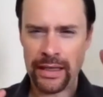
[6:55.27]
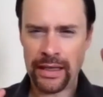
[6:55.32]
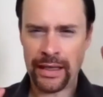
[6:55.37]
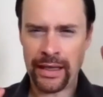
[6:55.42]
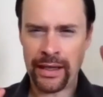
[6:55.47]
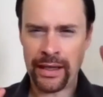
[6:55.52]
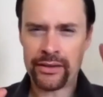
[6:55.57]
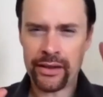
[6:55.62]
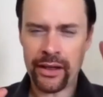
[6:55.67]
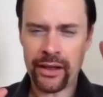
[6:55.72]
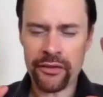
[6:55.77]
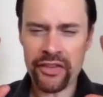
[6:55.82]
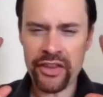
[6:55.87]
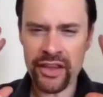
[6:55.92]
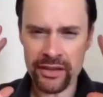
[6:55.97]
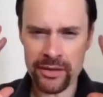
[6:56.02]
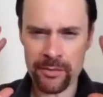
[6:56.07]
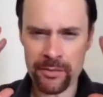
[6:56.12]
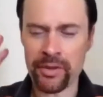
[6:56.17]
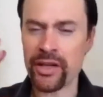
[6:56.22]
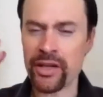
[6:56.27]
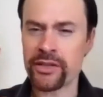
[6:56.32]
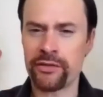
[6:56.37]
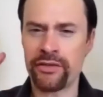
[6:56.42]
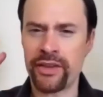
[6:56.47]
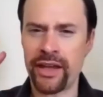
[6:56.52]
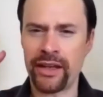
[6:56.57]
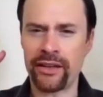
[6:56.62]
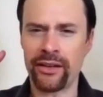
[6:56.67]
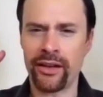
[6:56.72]
And I think that because of
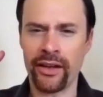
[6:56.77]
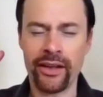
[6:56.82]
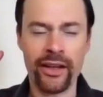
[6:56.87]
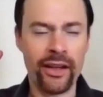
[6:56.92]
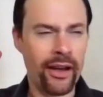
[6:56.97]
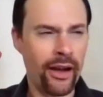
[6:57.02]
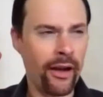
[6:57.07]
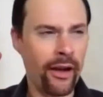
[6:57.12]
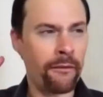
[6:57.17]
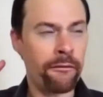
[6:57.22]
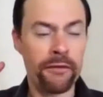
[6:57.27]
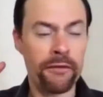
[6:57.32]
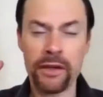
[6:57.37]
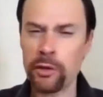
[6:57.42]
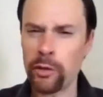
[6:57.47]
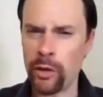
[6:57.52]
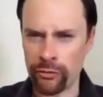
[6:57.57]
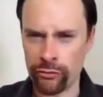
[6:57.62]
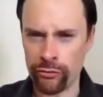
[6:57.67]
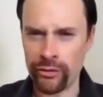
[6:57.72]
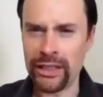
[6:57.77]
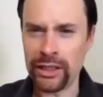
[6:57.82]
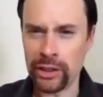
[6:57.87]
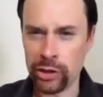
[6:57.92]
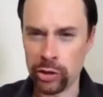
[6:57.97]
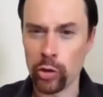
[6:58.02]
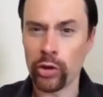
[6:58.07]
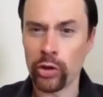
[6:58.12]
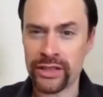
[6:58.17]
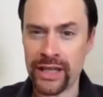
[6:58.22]
that, I, I feel I've really
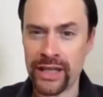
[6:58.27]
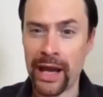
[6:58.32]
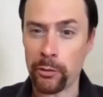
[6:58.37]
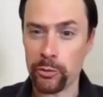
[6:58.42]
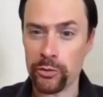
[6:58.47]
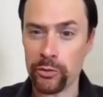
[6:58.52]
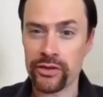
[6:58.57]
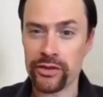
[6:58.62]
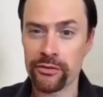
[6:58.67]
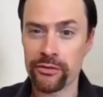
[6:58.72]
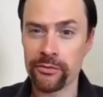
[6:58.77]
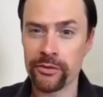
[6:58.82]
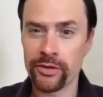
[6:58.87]
got out.